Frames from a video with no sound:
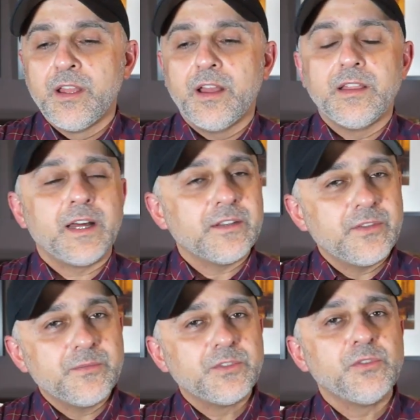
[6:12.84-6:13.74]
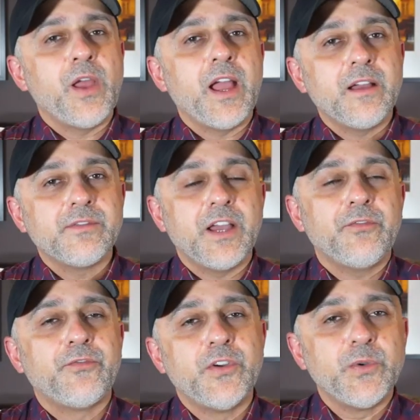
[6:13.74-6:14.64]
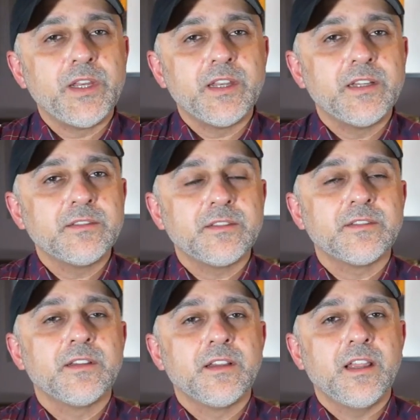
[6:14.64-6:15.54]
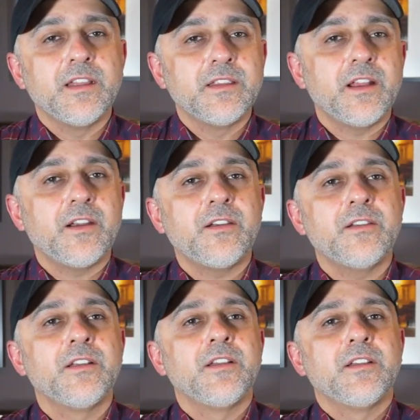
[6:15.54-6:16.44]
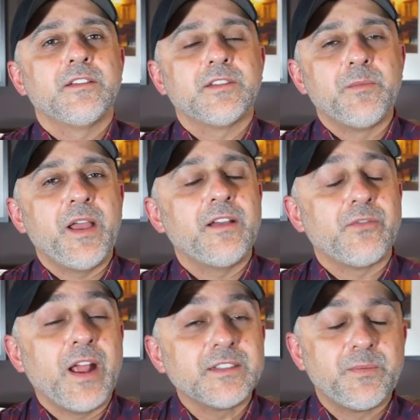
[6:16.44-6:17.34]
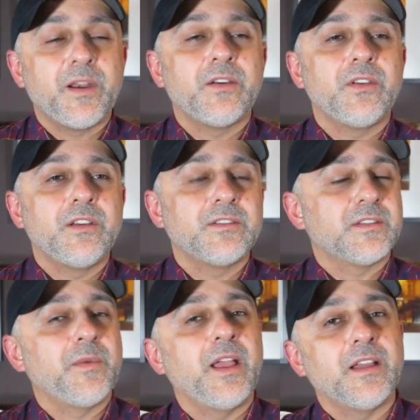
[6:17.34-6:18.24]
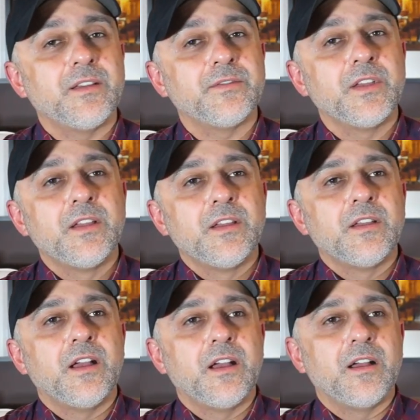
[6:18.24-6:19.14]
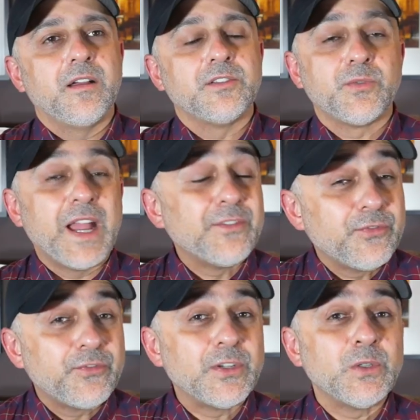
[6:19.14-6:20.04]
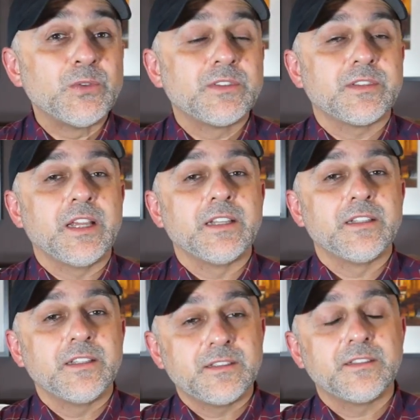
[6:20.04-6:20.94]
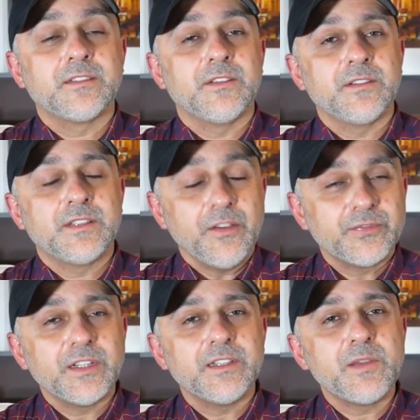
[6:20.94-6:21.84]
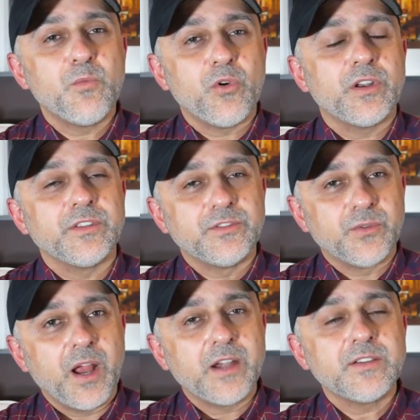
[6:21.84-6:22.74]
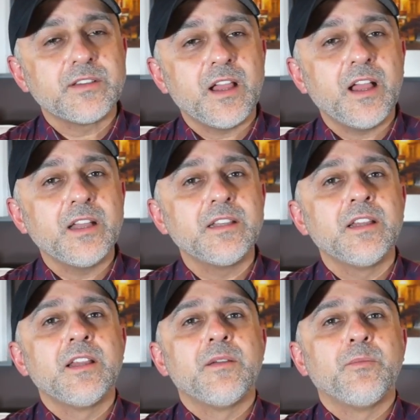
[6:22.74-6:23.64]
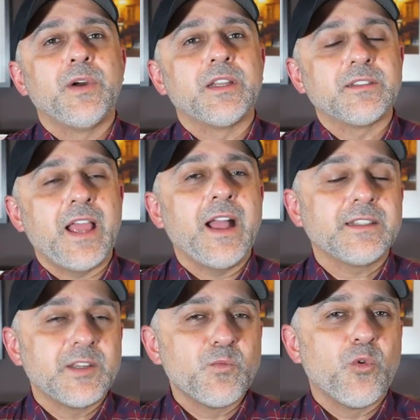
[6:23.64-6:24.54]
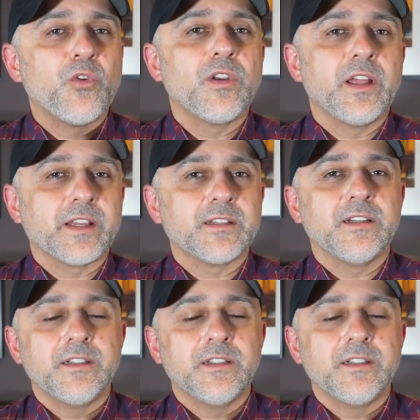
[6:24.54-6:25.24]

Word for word: A lot of them do have that fruitiness in there. Some have raspberries, some have uh, dried fruits, and this is definitely more on the drier side, but it's acting more like